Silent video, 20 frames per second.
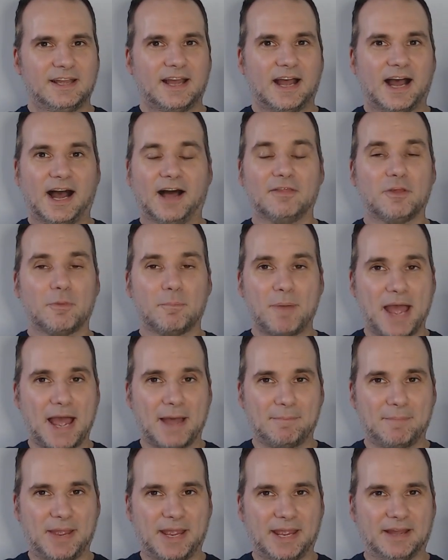uh, the
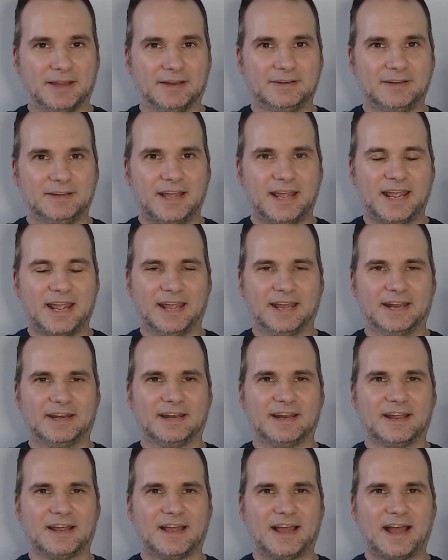Batman
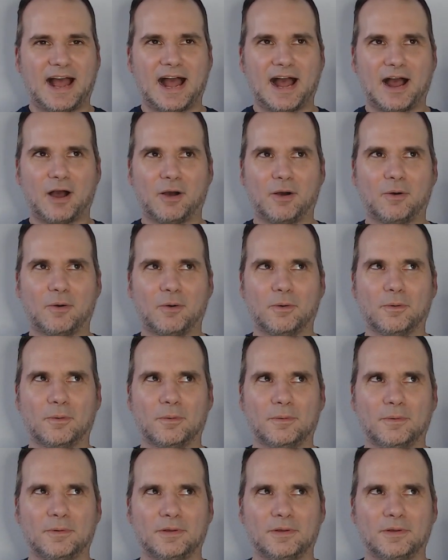and how